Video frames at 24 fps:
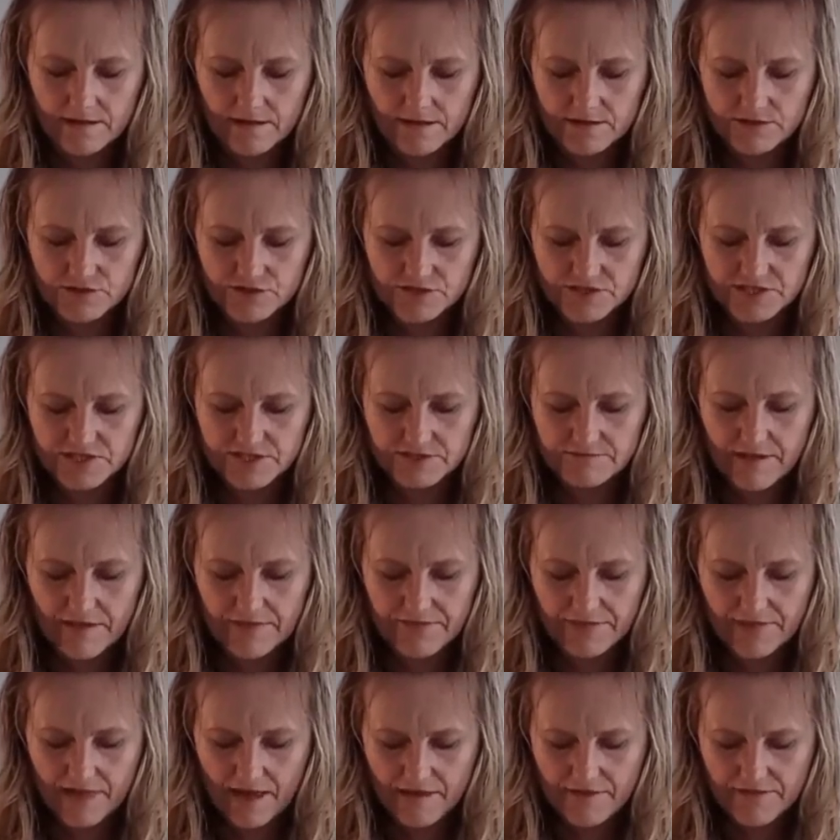And just thread
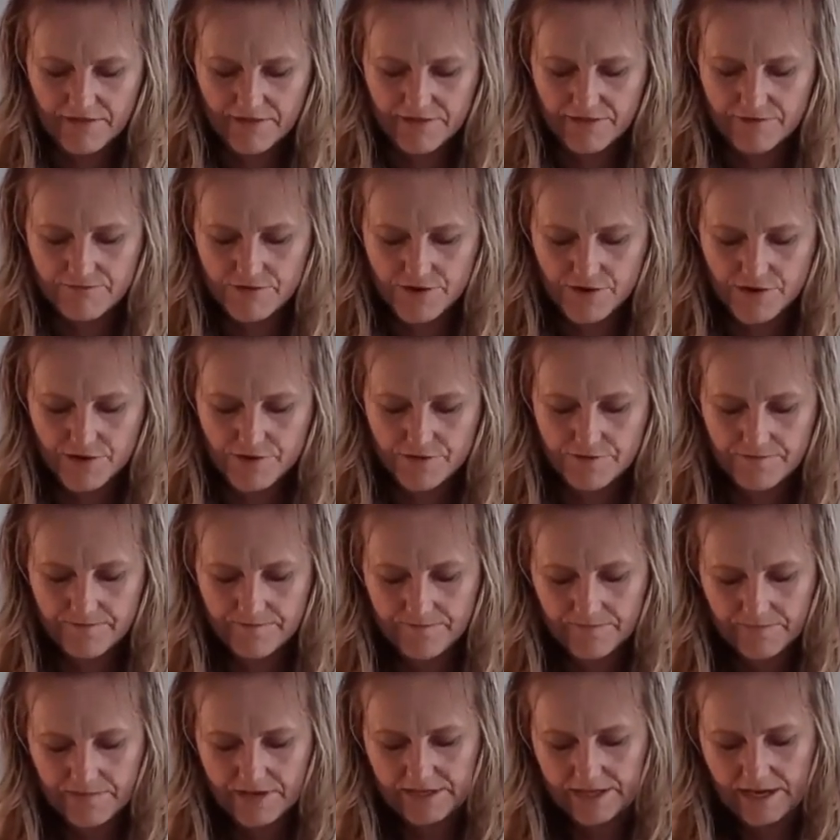that through
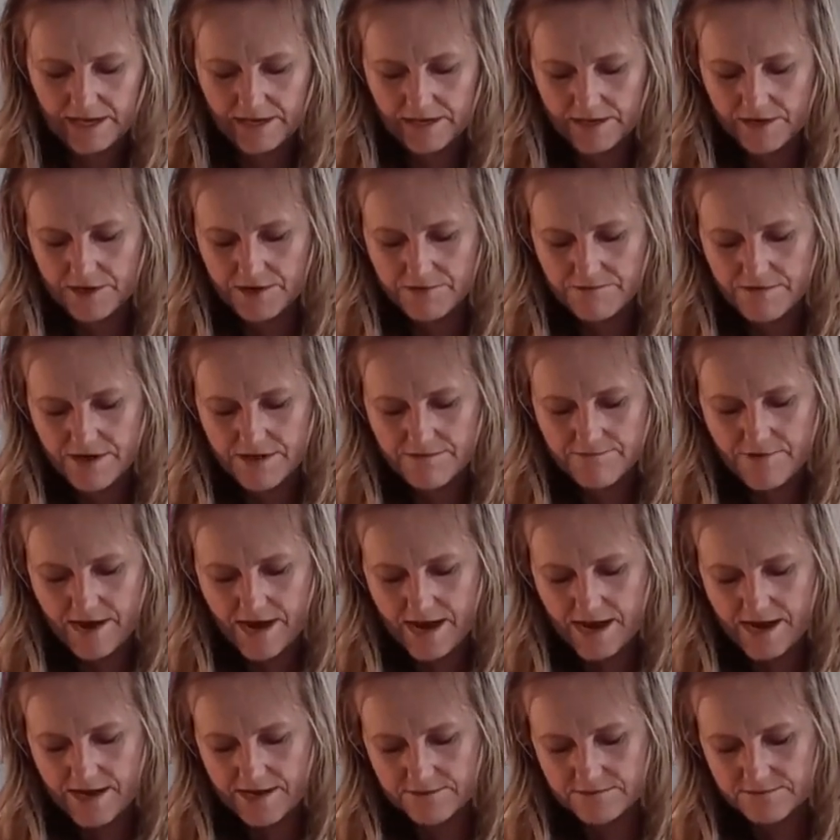and anchor it
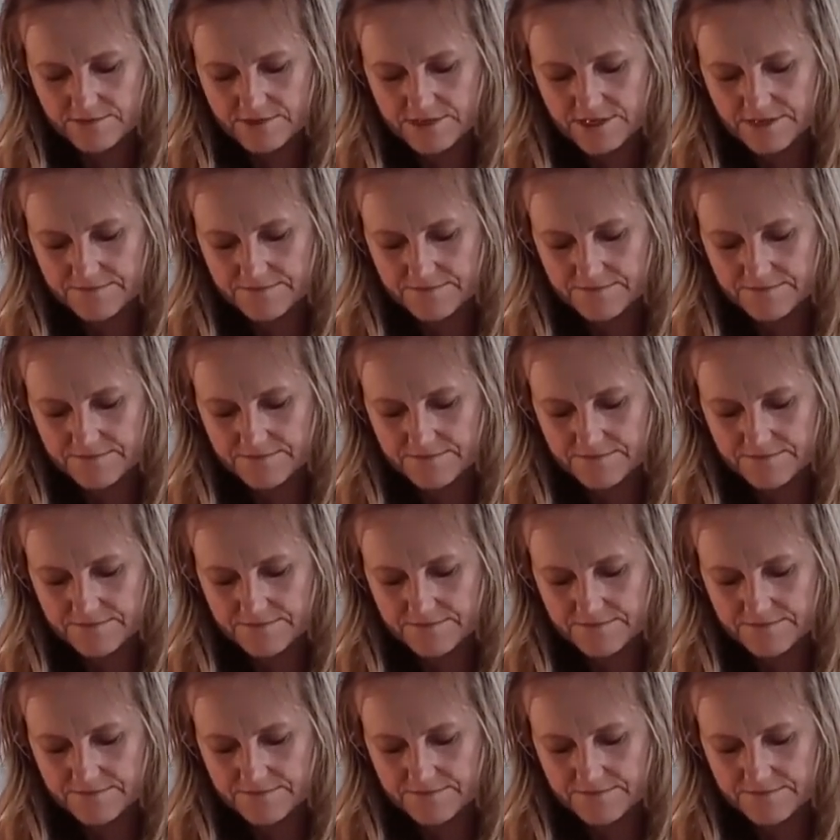round.